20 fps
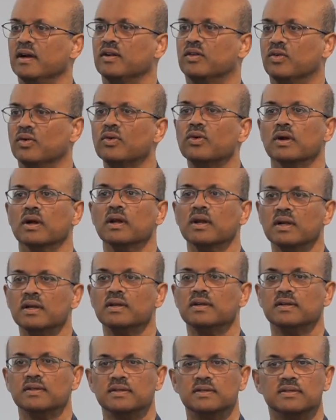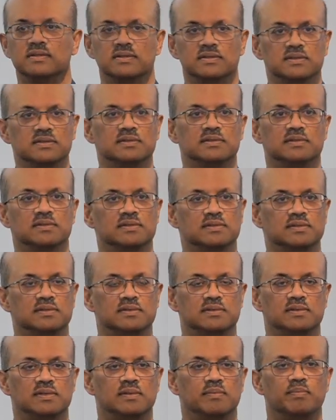hardcore,
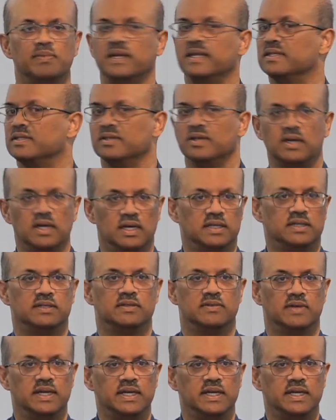but it's not,